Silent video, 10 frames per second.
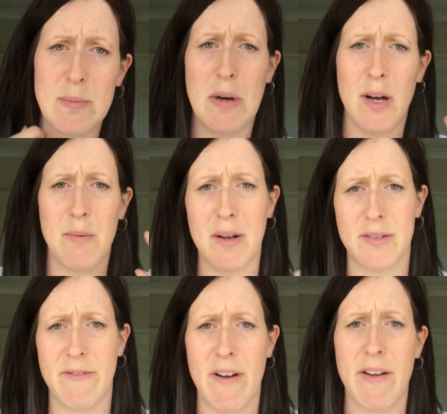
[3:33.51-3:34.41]
My eyebrows are
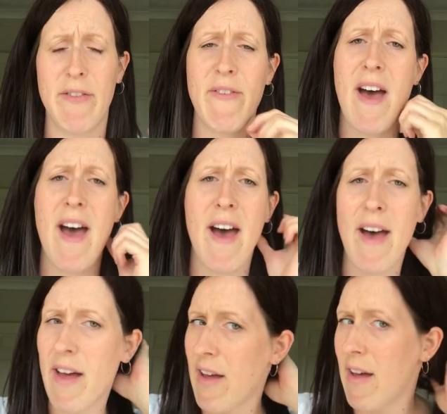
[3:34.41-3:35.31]
very fair,
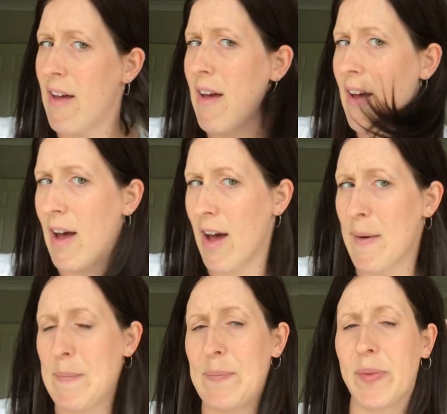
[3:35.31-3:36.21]

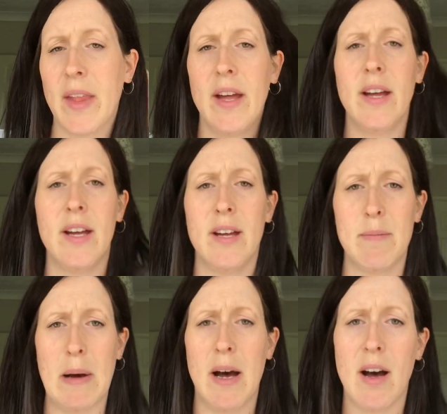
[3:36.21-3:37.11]

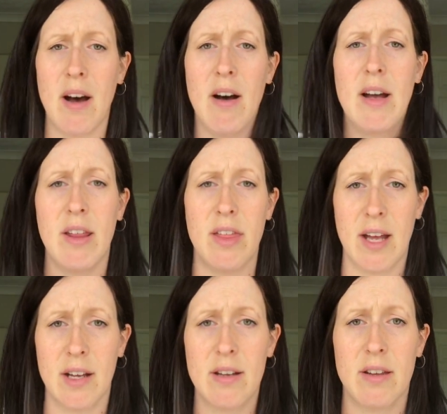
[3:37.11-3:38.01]
but I
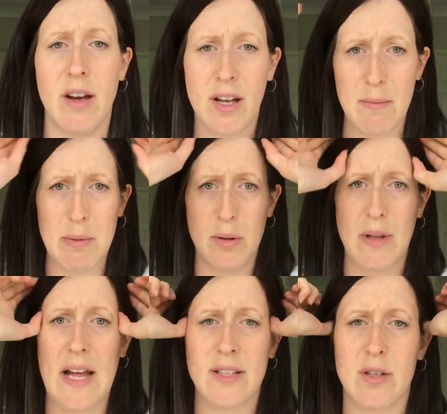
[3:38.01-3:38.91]
think that I can pull
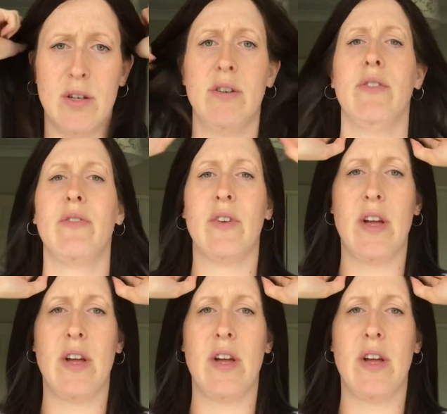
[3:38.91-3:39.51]
that off.